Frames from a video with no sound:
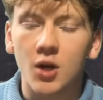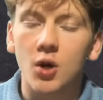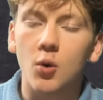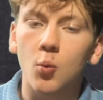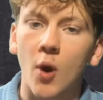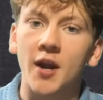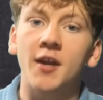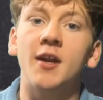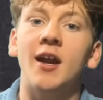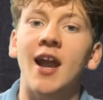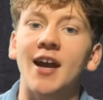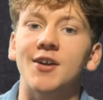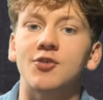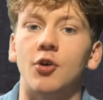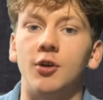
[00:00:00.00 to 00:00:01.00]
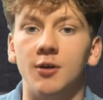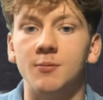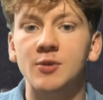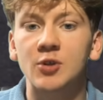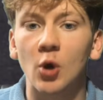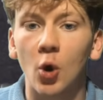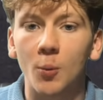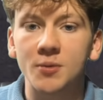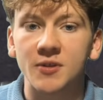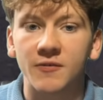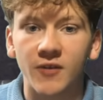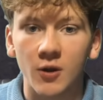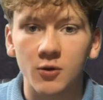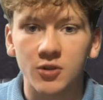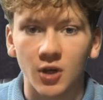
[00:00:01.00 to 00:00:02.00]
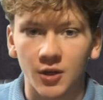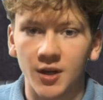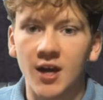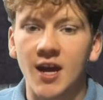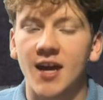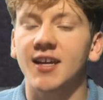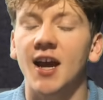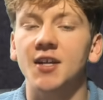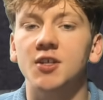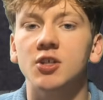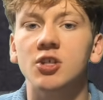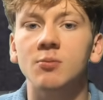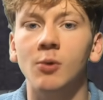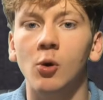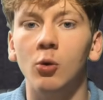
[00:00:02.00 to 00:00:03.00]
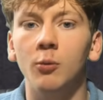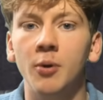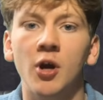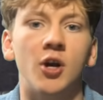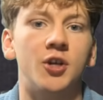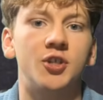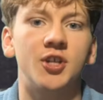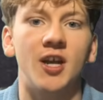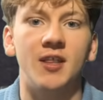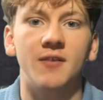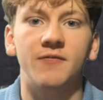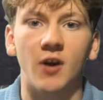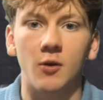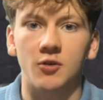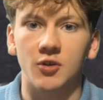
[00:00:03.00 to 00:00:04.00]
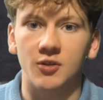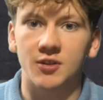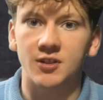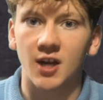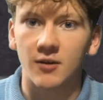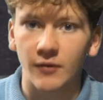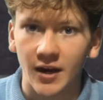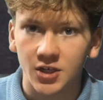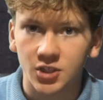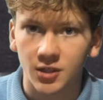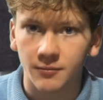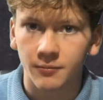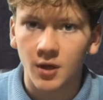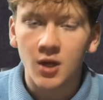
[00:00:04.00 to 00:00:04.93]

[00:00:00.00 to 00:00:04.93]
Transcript: When an electron absorbs a photon, it gets a small push in the photon's direction.